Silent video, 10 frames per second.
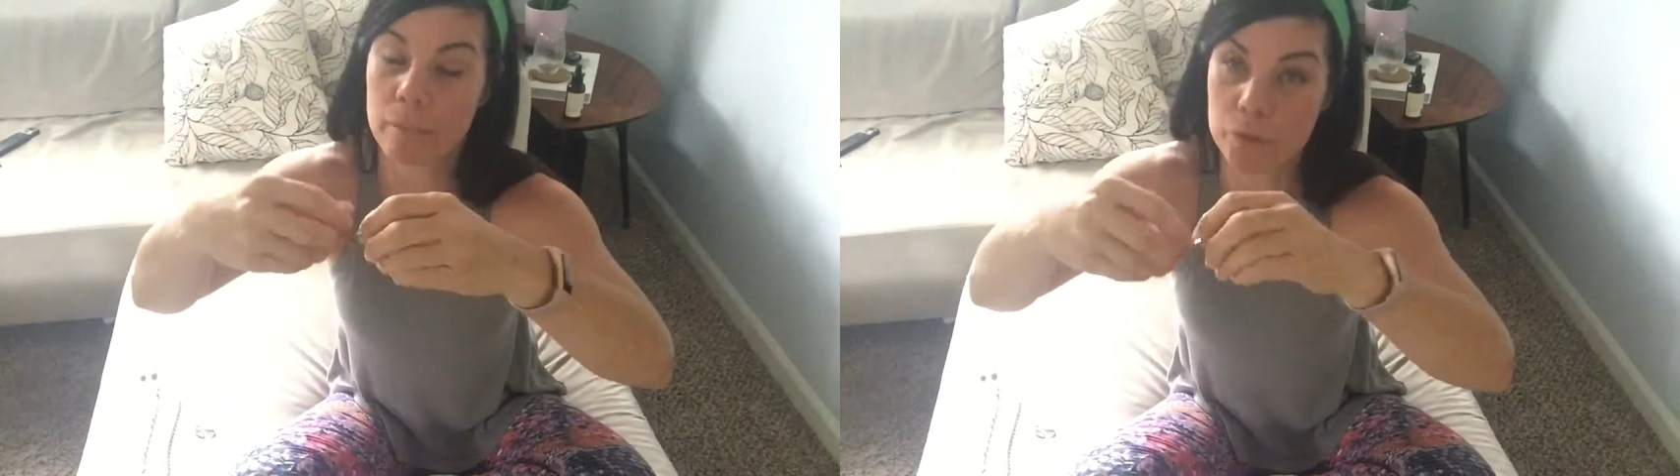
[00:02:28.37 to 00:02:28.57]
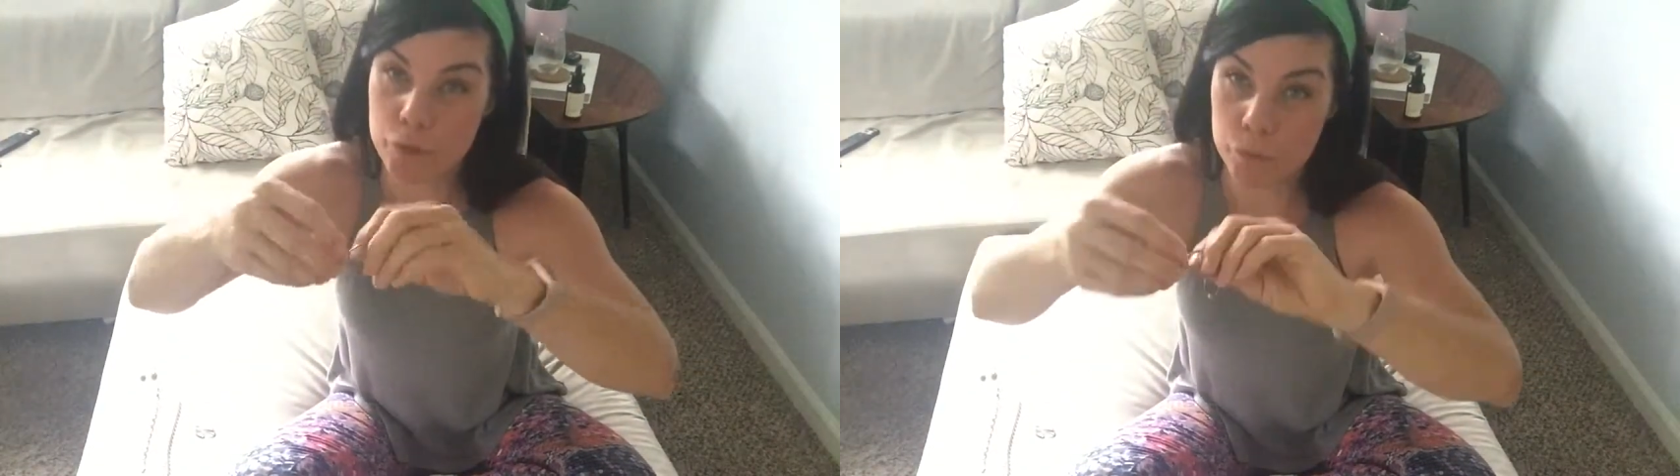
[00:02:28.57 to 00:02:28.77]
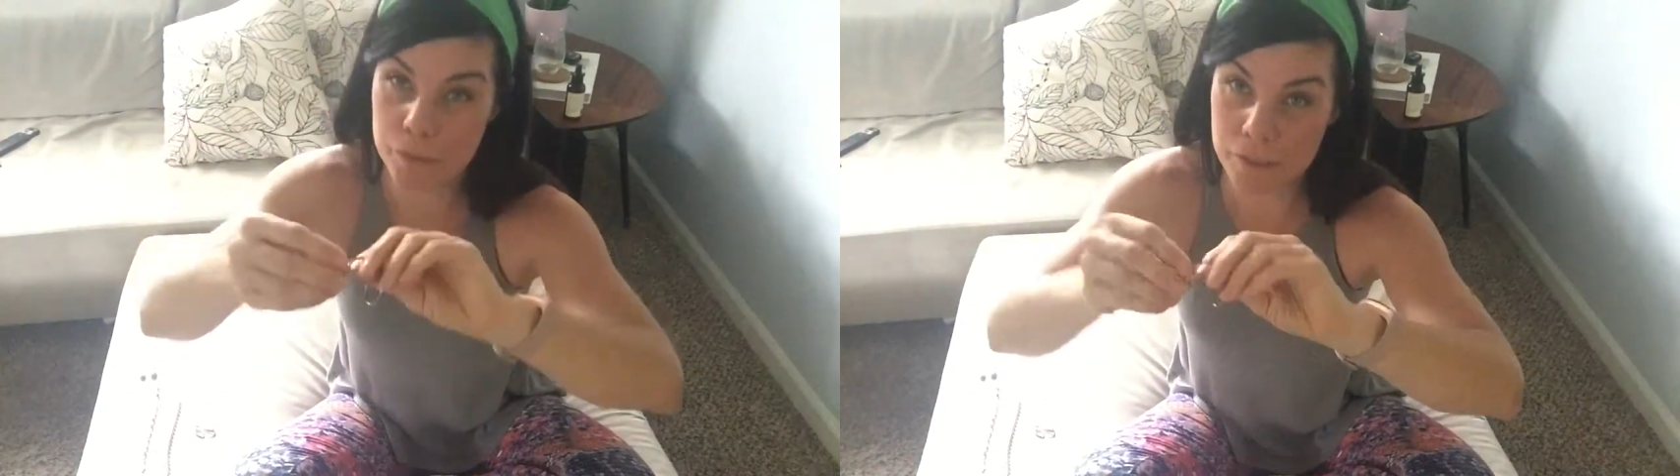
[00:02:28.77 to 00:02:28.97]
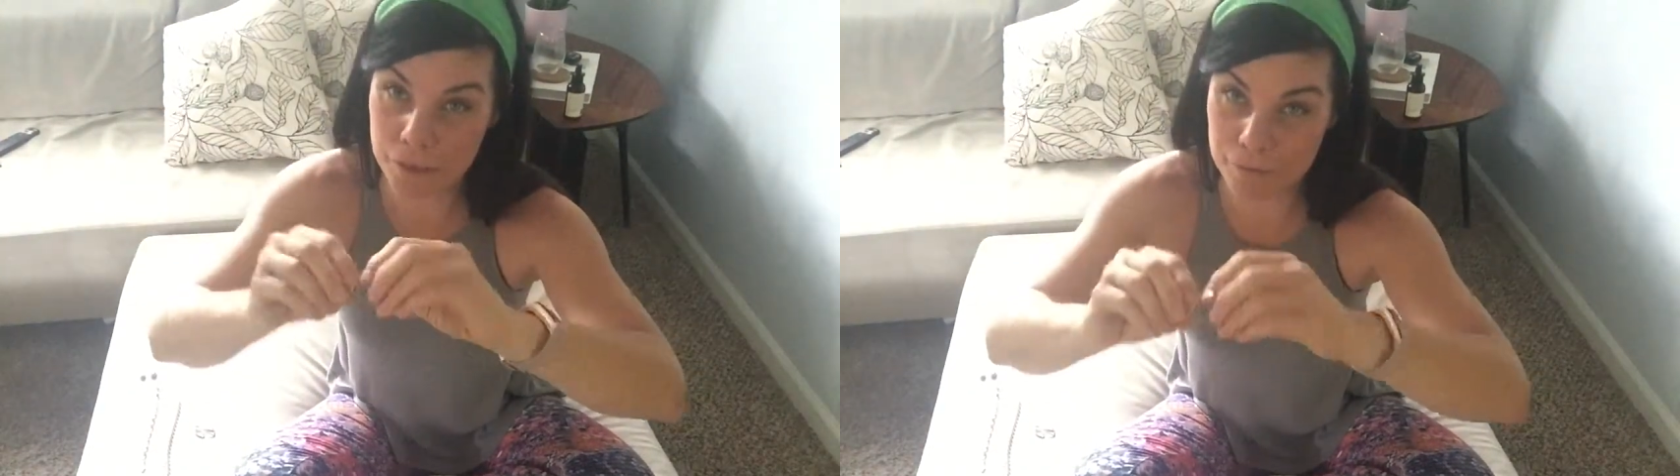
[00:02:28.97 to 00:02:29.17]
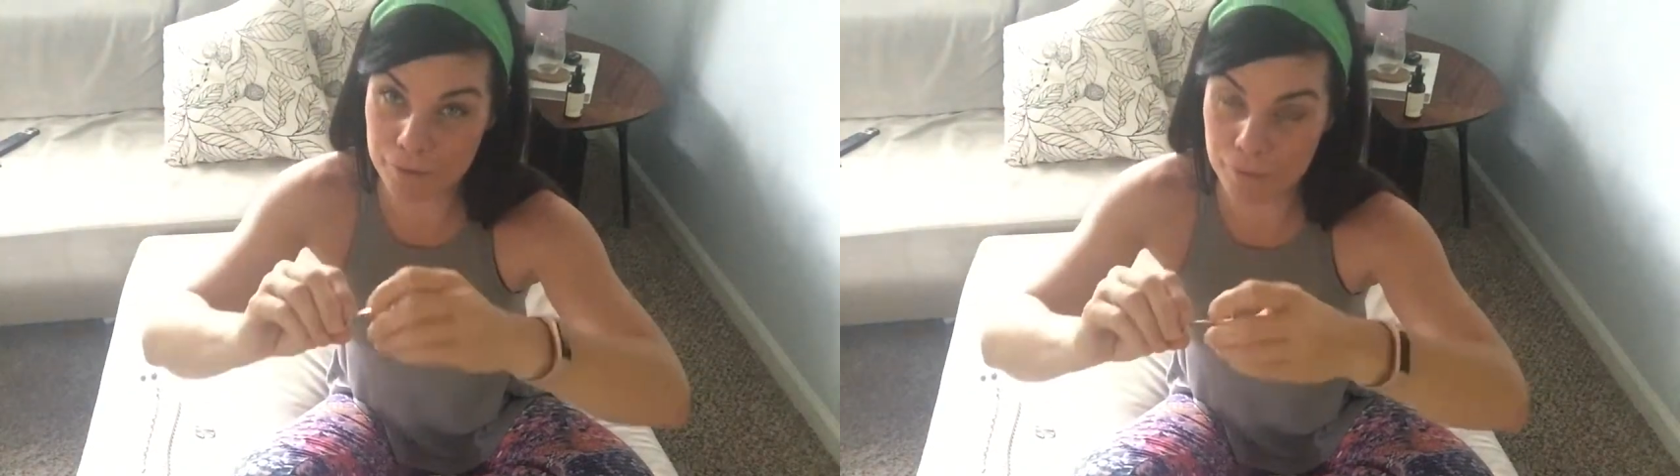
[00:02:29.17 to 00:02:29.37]
two is
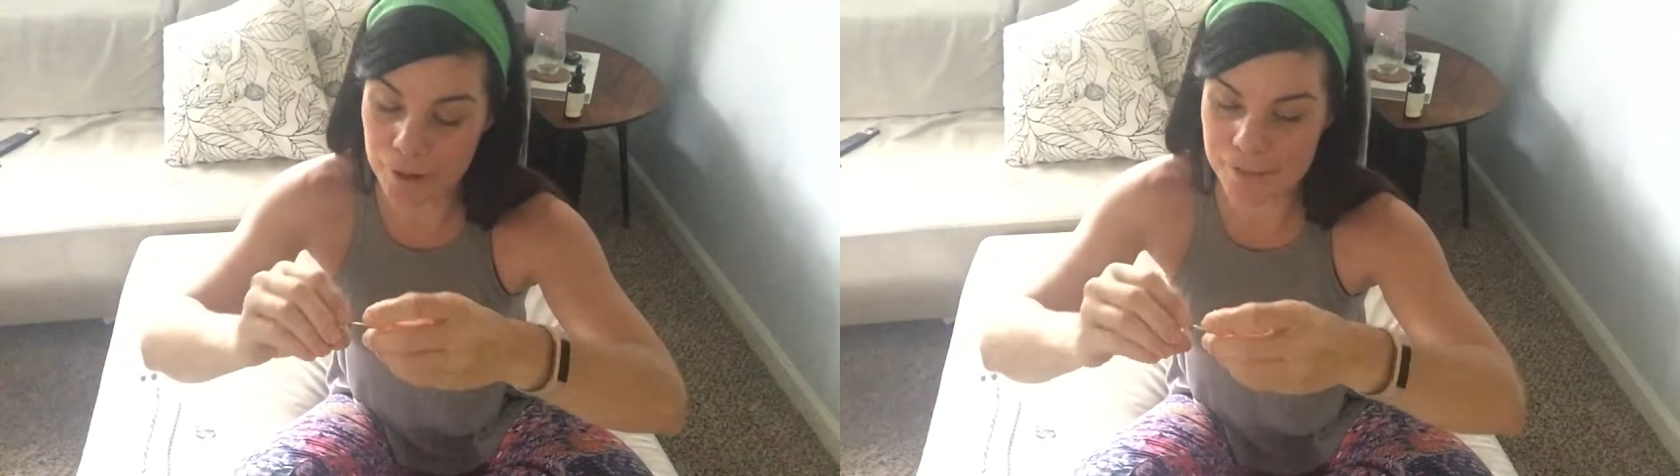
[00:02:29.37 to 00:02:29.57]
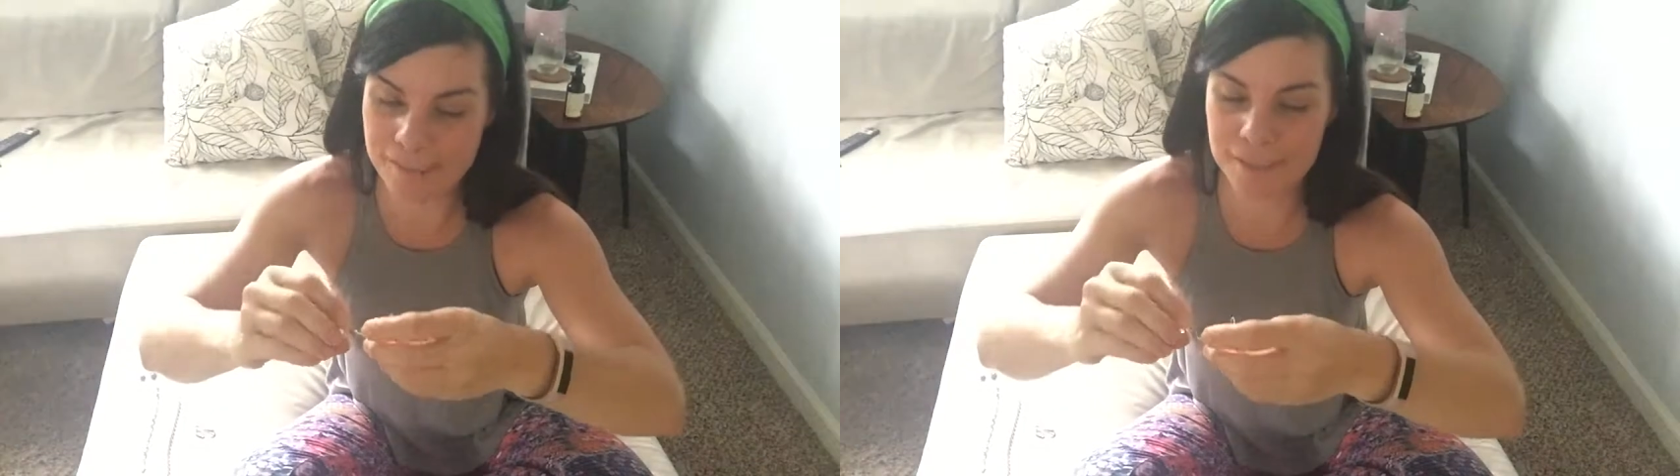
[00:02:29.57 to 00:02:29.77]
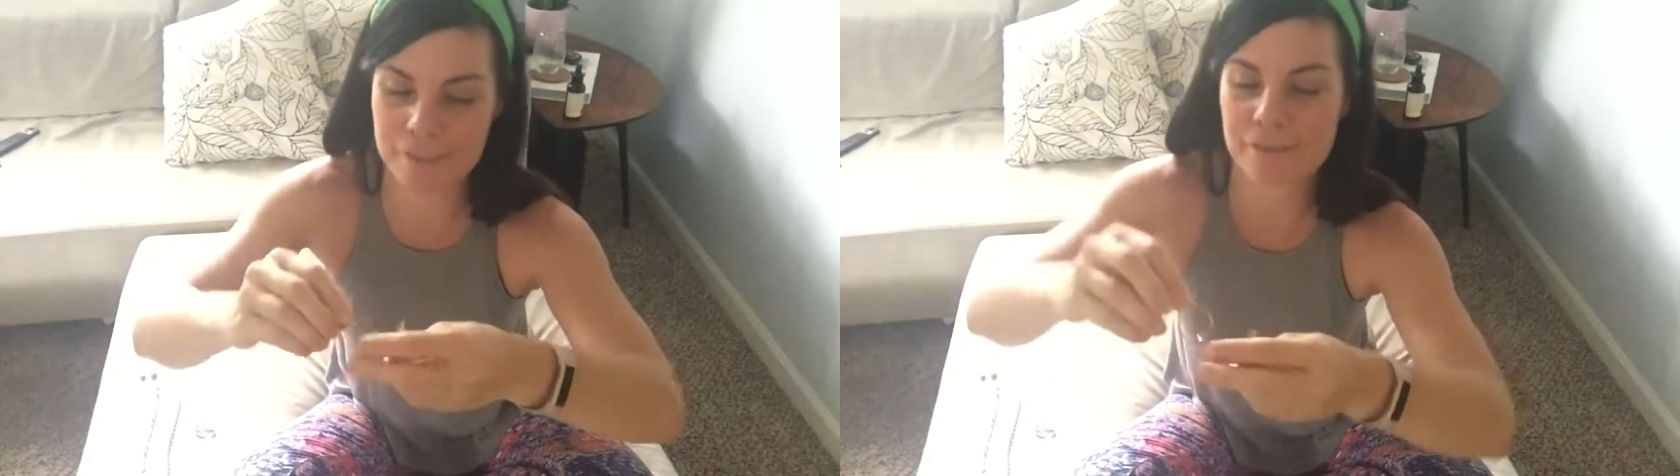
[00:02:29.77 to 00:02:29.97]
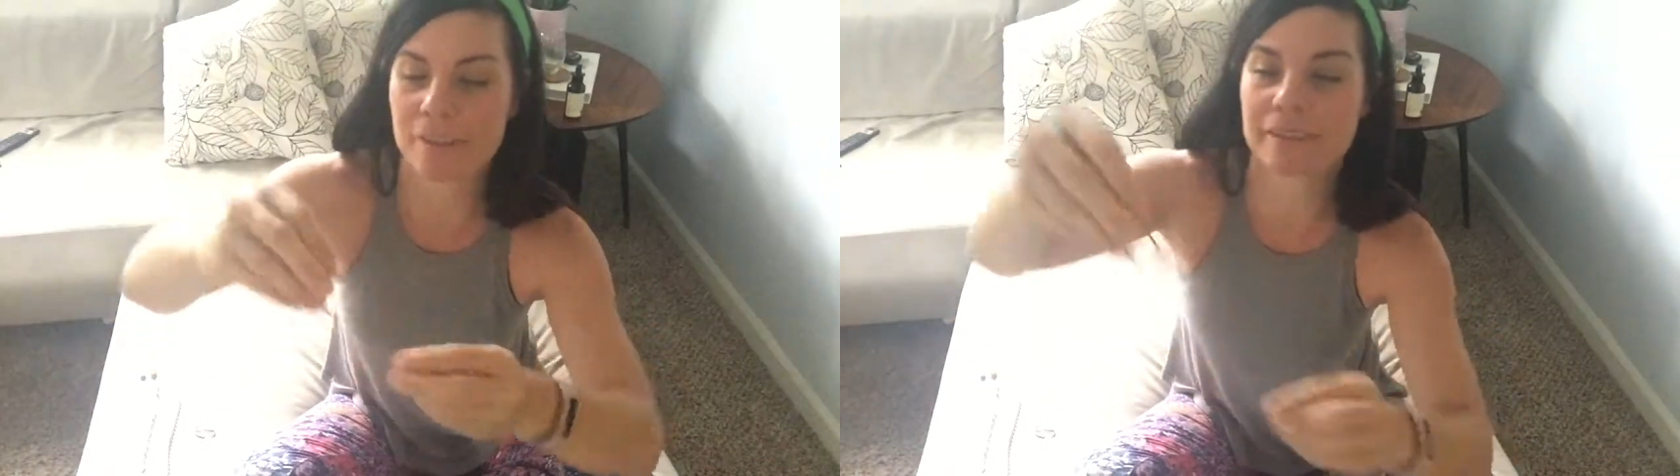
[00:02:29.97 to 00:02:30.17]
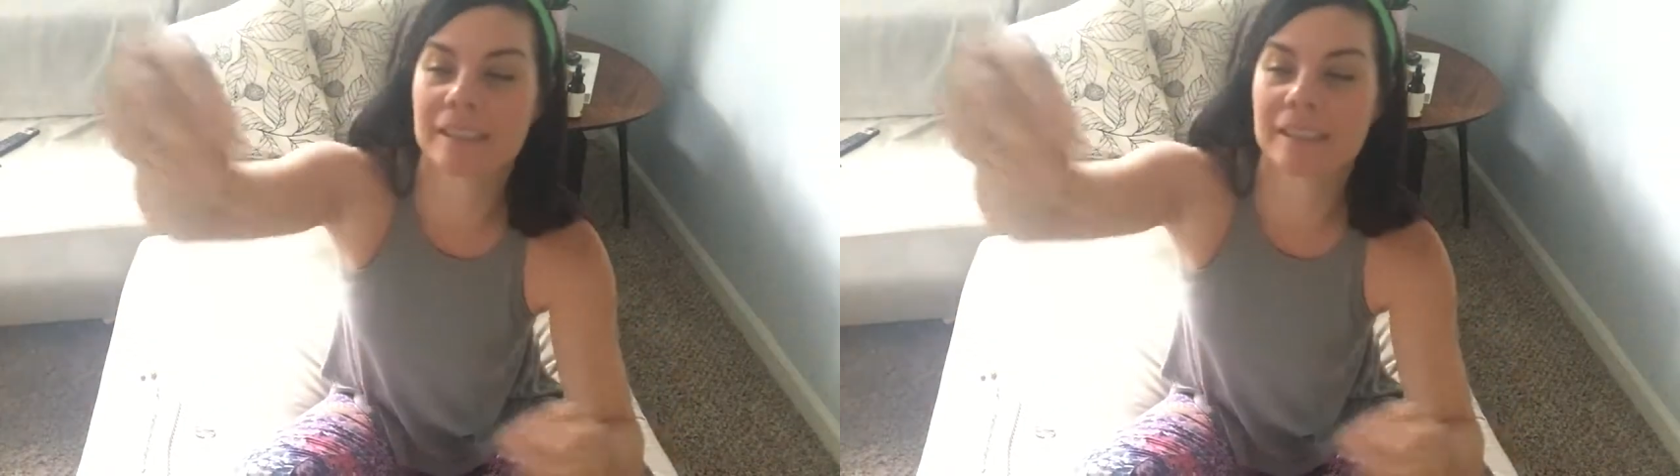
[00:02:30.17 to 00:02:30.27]
looking for the marks, 925.